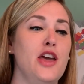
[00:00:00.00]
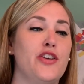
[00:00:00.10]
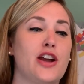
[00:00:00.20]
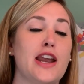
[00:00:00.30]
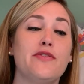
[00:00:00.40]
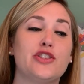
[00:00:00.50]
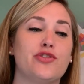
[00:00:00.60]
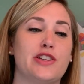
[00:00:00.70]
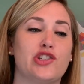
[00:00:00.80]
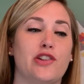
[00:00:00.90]
They're kind of a
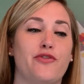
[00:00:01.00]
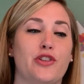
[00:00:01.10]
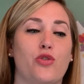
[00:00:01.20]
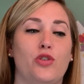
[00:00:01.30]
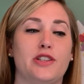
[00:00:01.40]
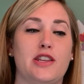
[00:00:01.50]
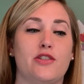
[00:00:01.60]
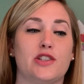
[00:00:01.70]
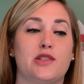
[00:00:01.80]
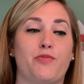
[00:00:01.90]
tradition for the Golden
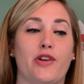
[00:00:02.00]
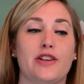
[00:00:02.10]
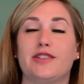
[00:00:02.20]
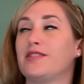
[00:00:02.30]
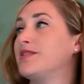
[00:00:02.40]
Eagle sports.